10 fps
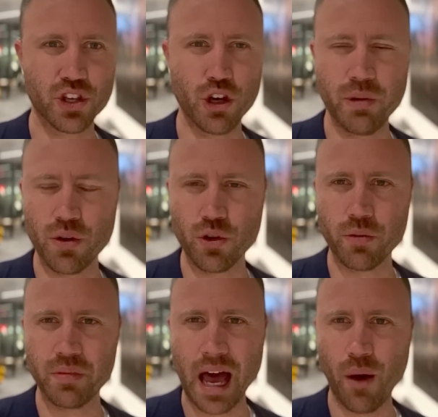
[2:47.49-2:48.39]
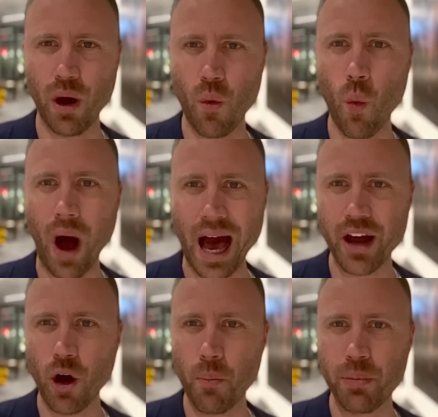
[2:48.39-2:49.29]
QB room now a
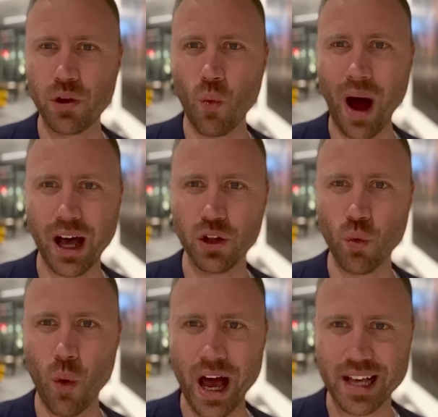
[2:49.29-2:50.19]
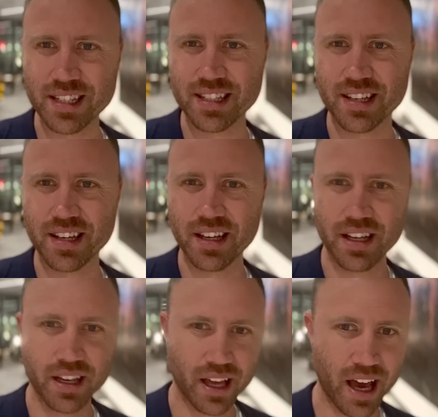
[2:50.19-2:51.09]
wide open Wild West
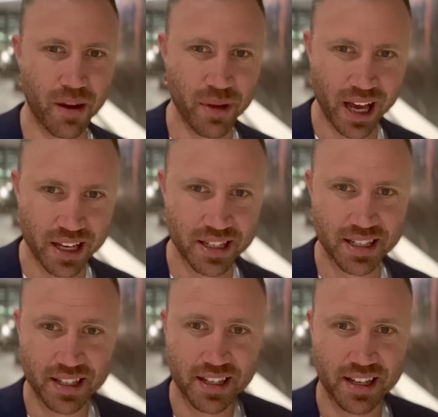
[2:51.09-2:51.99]
kind of mess,